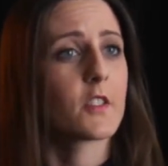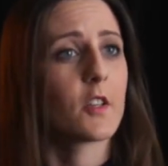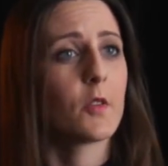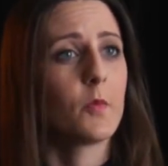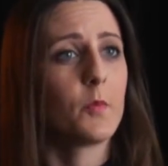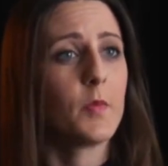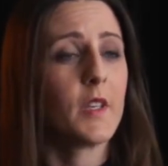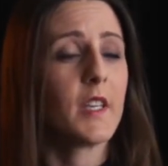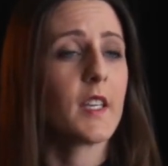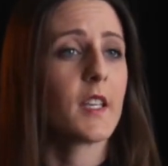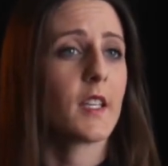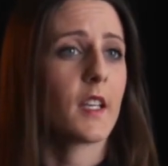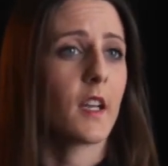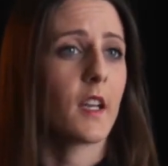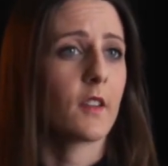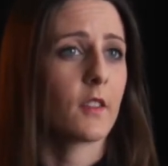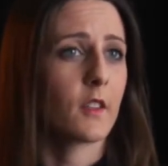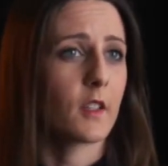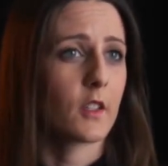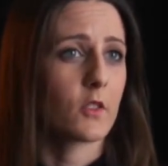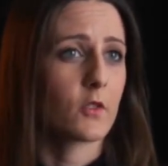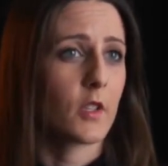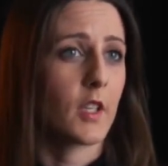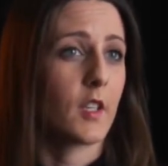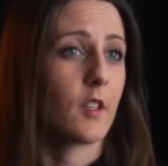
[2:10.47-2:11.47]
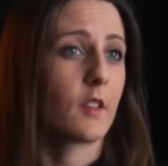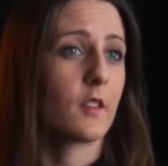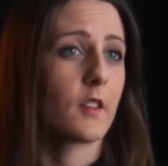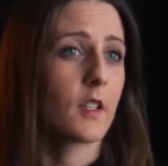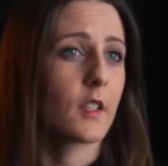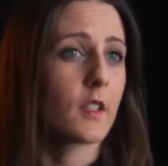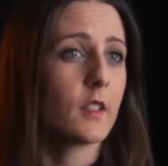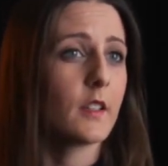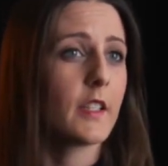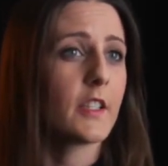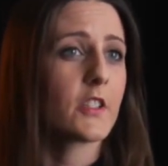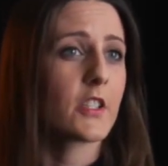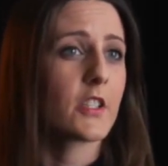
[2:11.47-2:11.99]
So being an athletic trainer in the
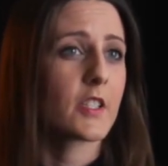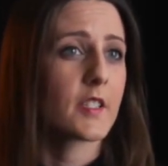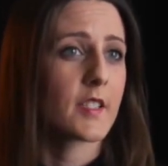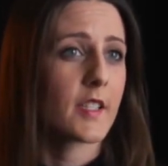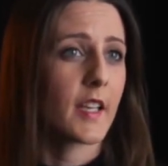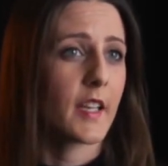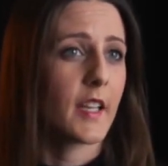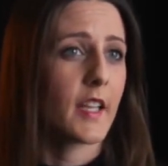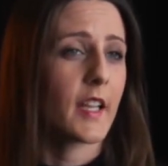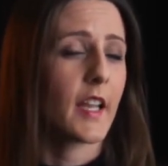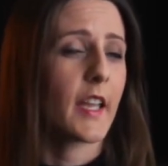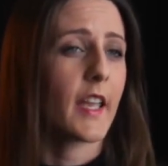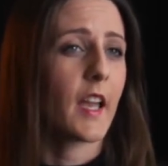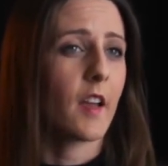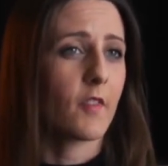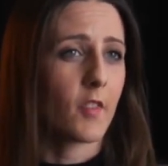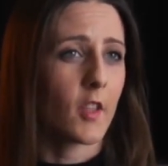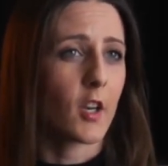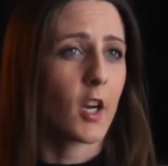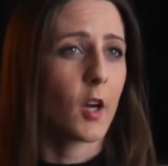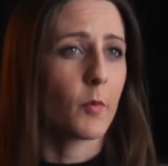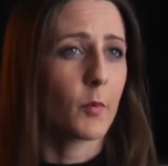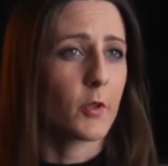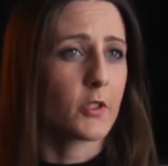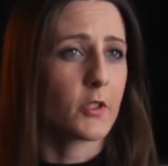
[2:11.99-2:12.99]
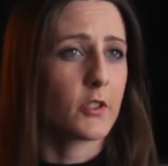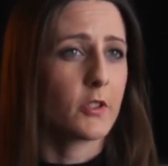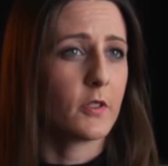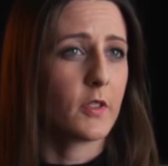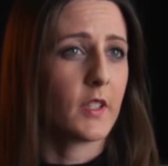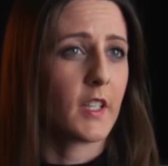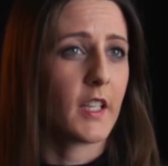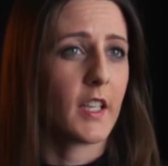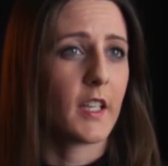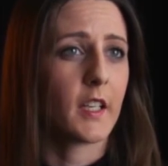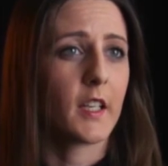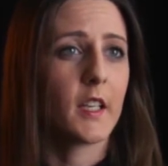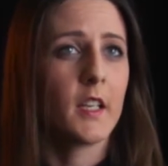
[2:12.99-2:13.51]
collegiate setting, I have that
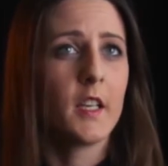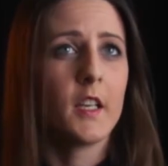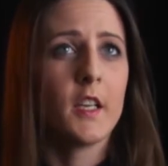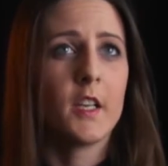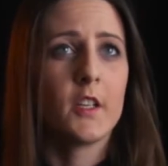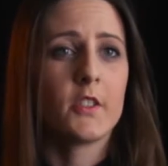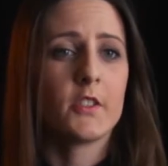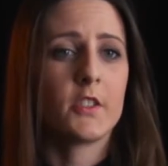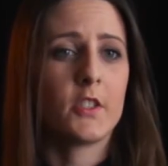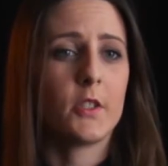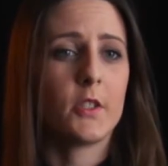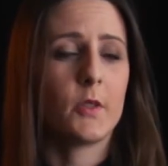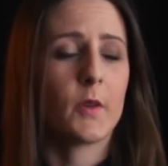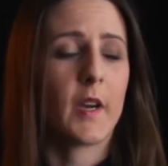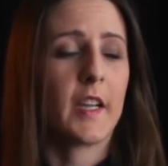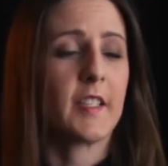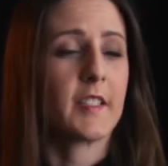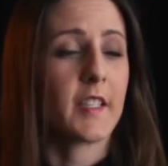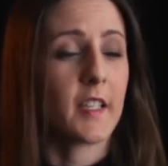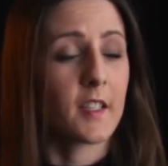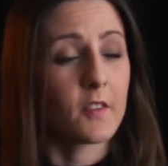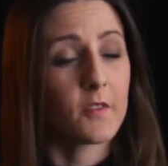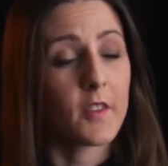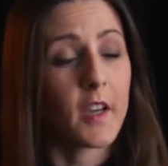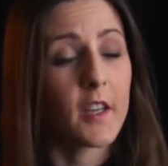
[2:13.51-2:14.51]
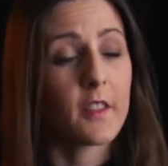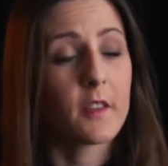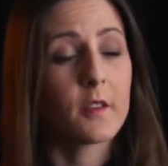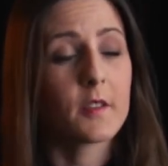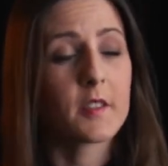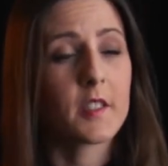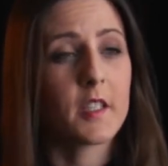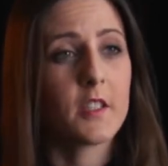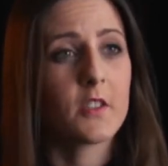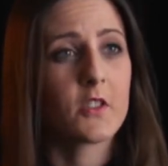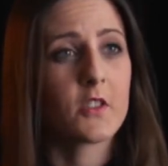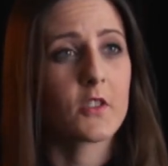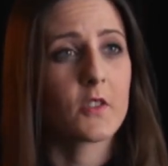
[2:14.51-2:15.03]
opportunity to identify
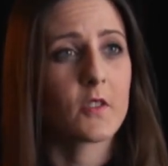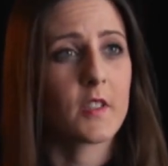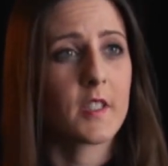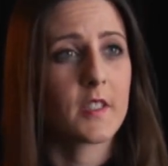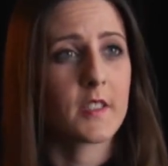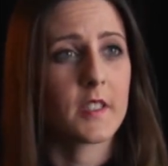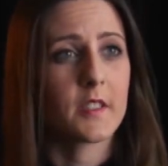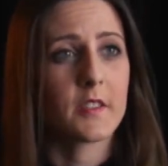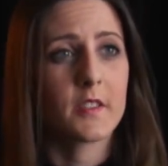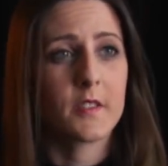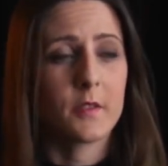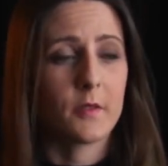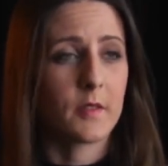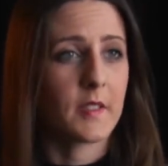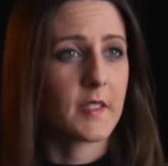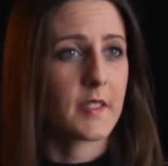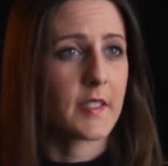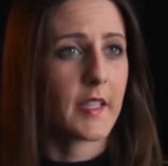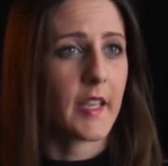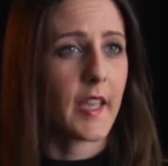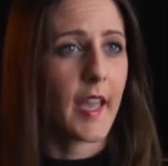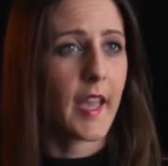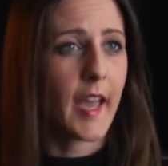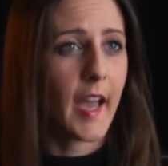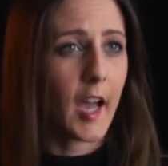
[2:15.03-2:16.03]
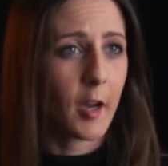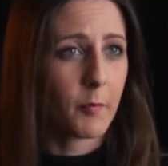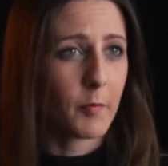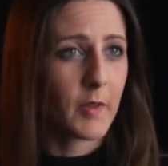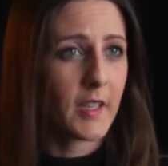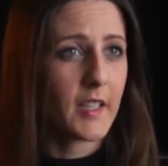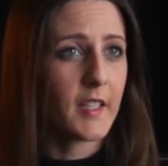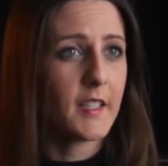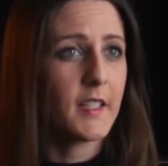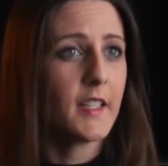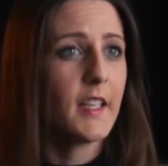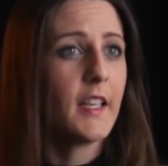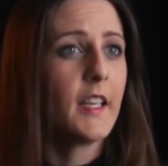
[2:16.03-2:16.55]
those injuries as soon as they
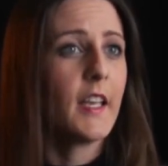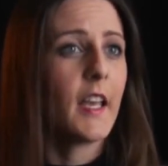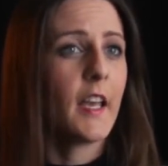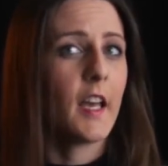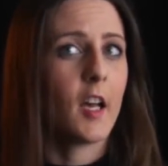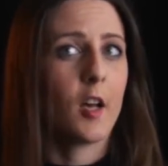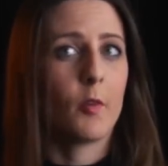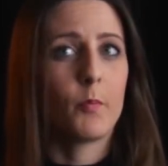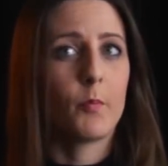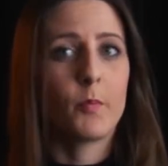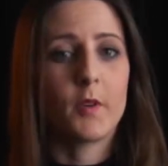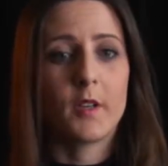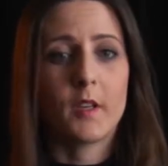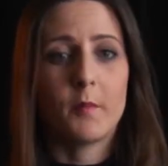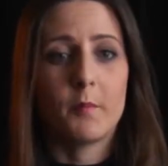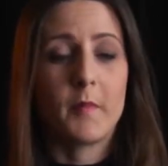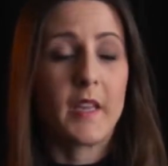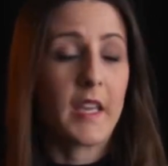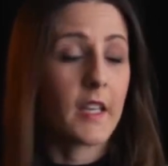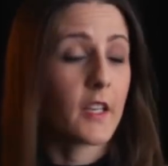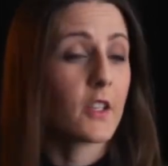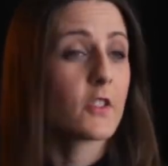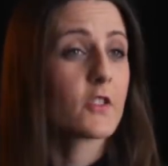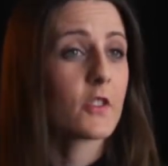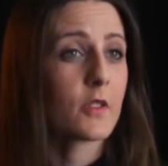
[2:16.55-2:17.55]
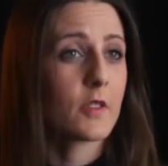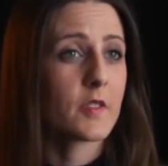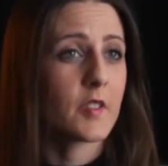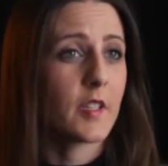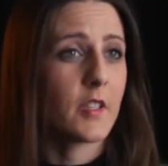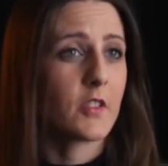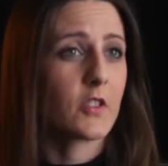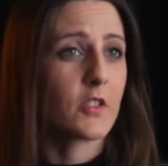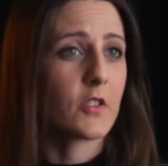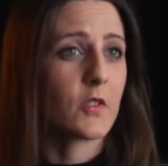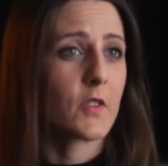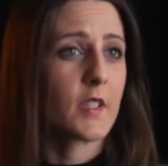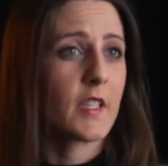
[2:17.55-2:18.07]
happen, help manage those
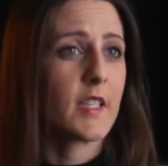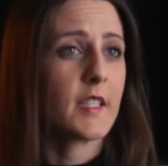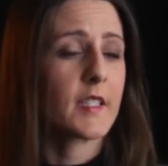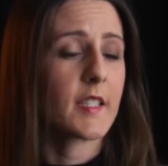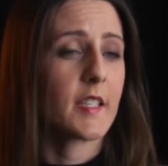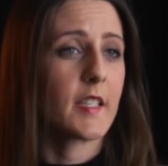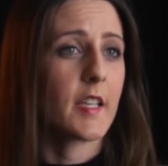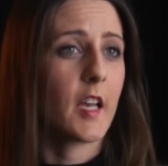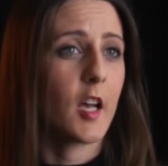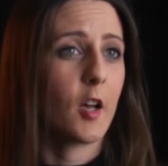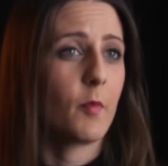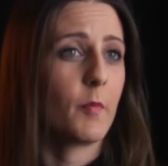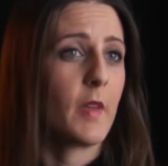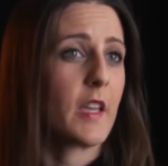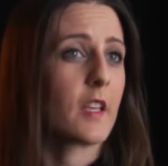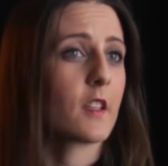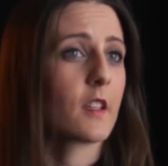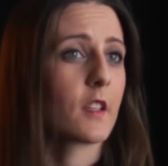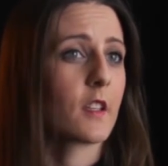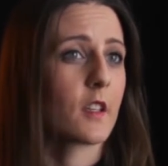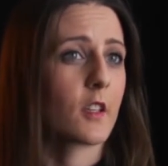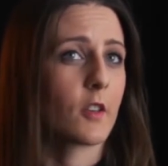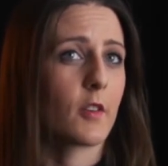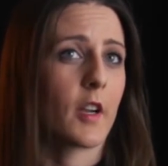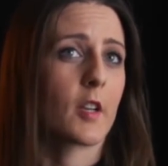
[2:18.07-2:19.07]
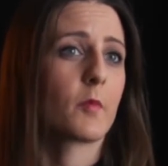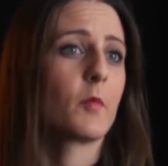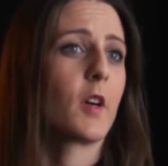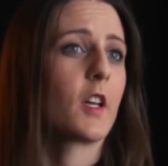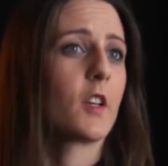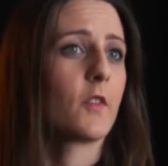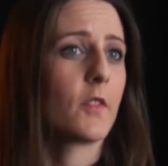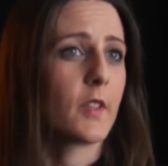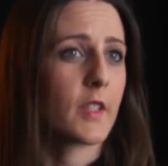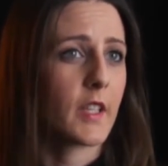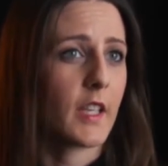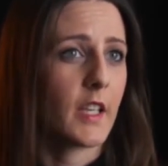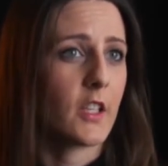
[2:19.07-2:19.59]
injuries, and help make the correct
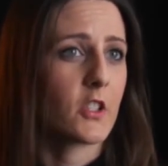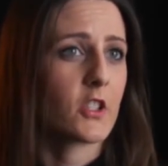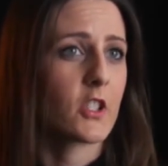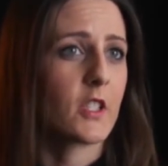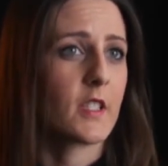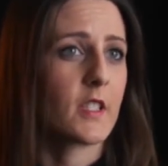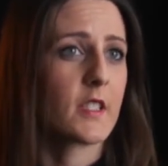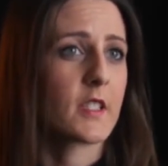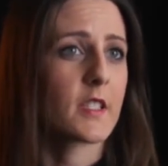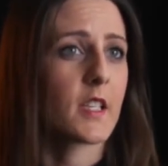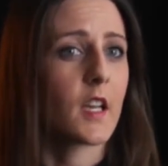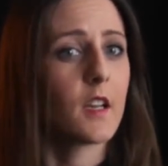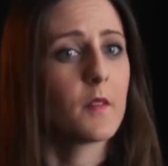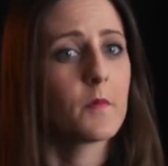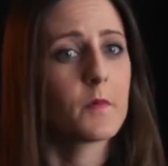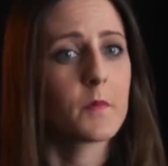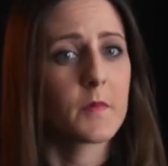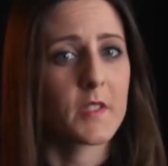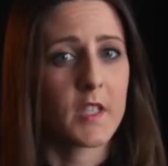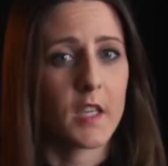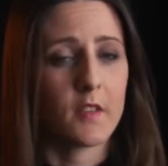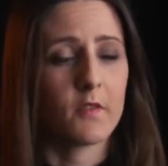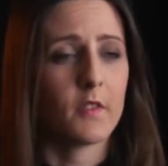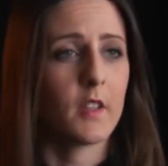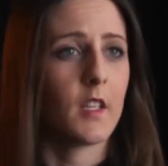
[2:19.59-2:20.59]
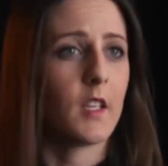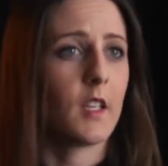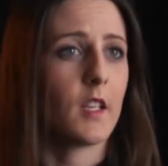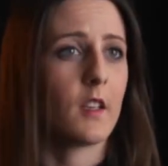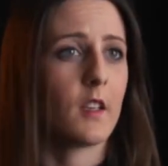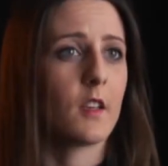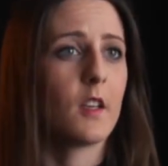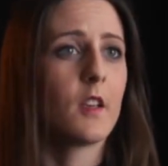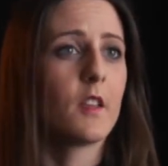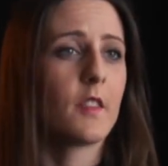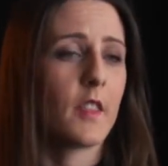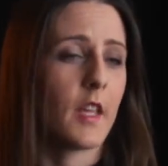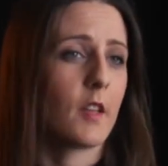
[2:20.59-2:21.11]
modifications to help
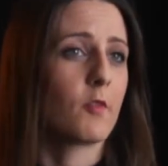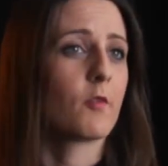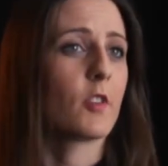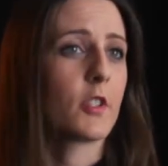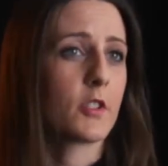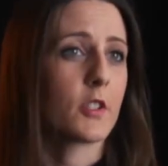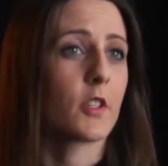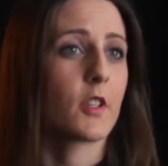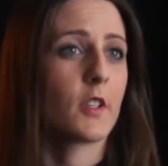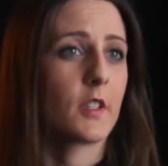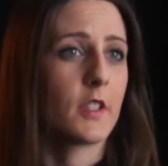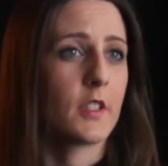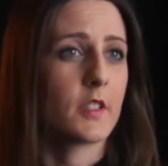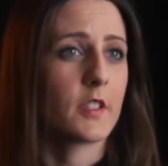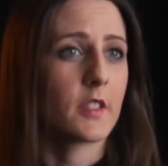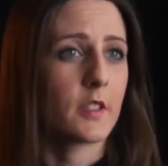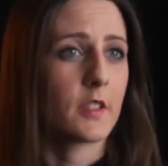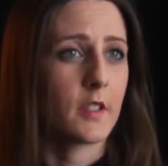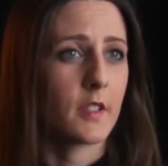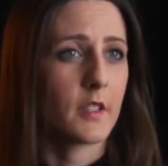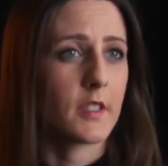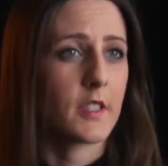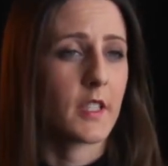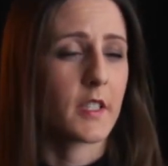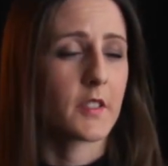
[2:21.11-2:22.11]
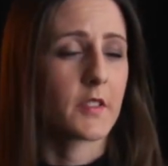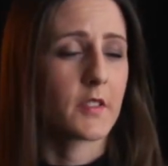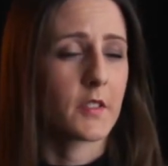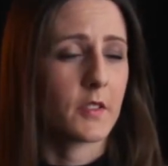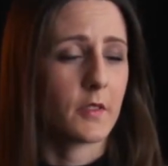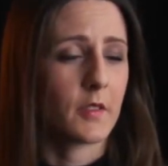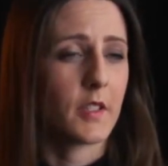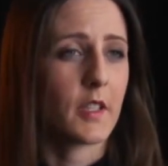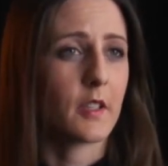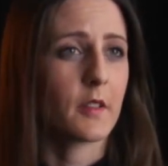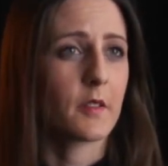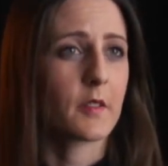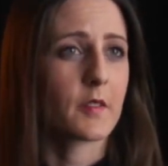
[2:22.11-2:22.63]
safely then return into the dance
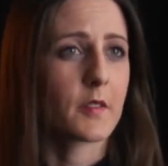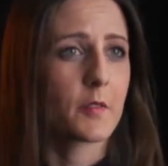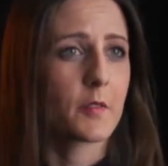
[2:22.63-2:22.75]
studios.